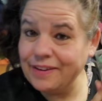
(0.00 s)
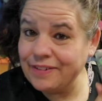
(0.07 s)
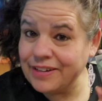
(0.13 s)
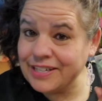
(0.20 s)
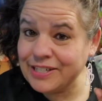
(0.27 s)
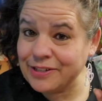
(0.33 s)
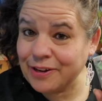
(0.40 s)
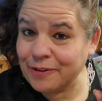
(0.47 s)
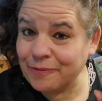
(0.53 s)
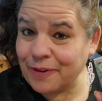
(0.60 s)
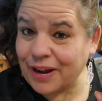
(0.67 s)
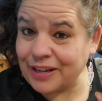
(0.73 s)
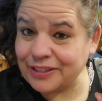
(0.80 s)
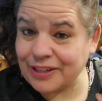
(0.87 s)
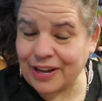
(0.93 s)
we're going to do our
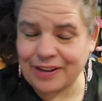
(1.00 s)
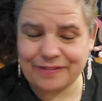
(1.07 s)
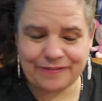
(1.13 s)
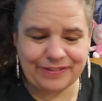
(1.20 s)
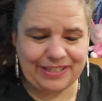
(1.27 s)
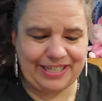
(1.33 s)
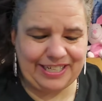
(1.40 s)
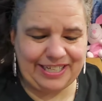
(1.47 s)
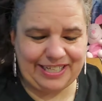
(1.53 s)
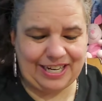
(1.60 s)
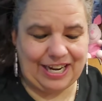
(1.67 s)
wild offering.